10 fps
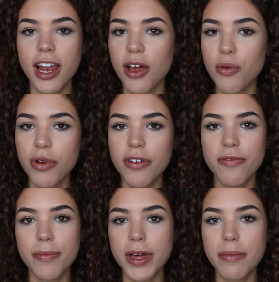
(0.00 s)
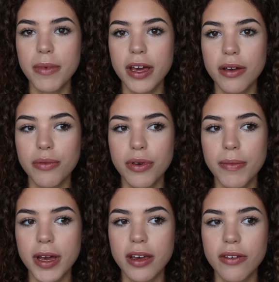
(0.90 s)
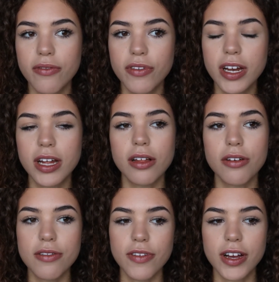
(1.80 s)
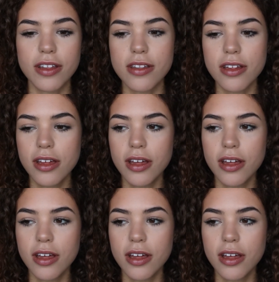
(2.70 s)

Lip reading: Like one of my really close friends